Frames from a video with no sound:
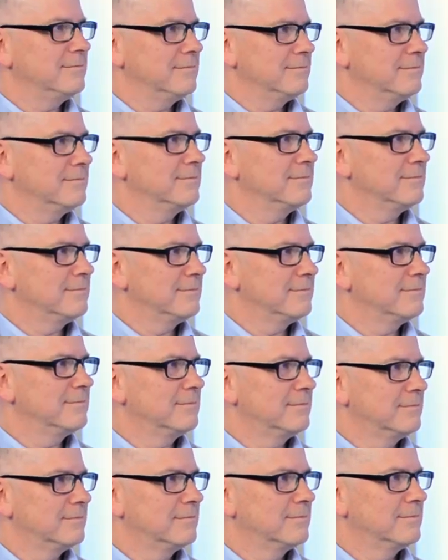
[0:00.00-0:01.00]

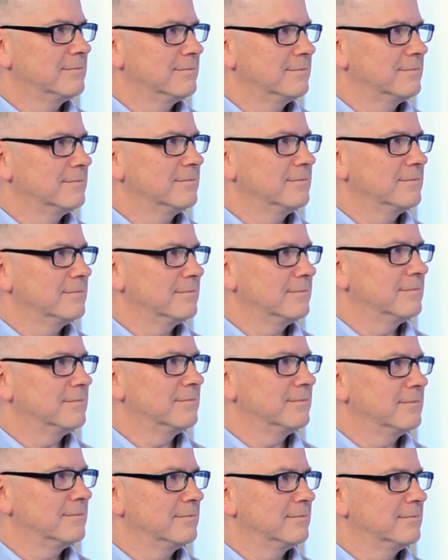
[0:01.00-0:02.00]

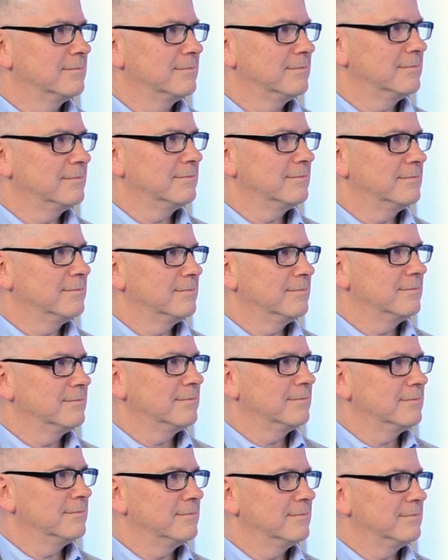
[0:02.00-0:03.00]

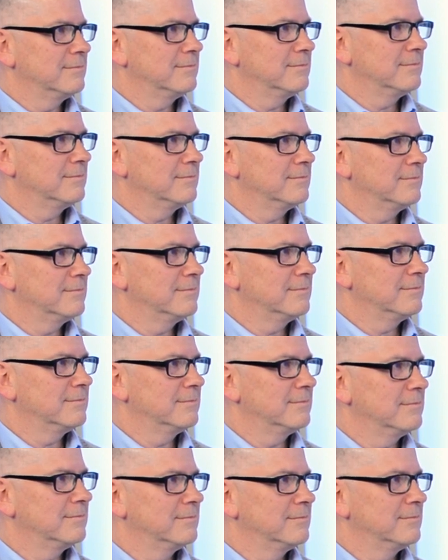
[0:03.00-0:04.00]

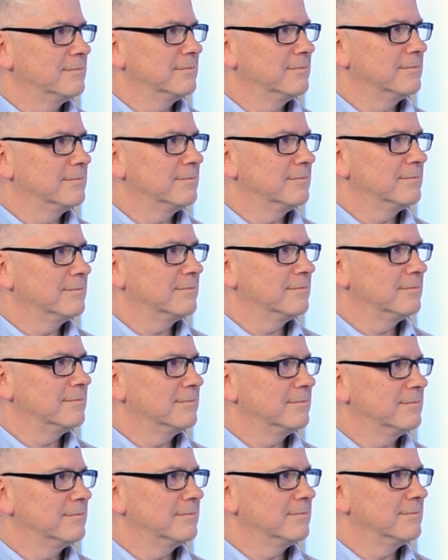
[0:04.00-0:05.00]

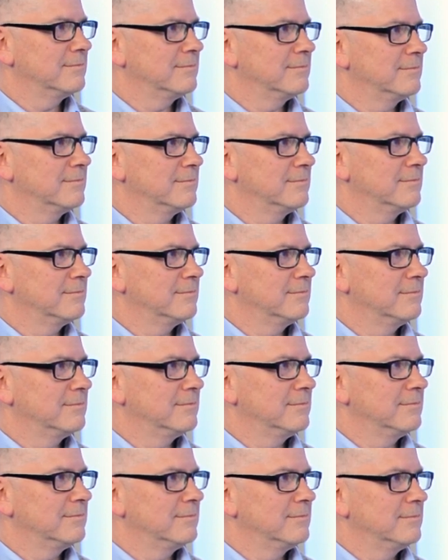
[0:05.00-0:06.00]

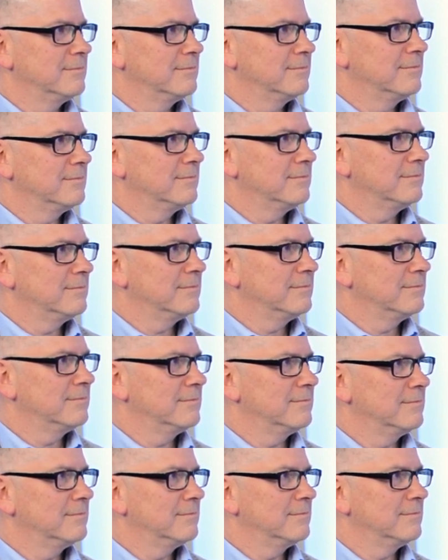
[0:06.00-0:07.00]

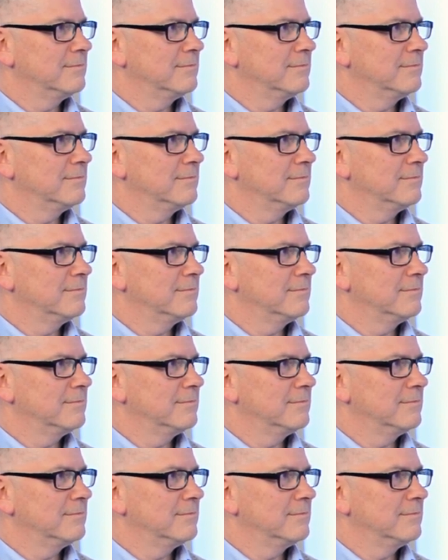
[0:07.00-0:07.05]
The person shown says nothing.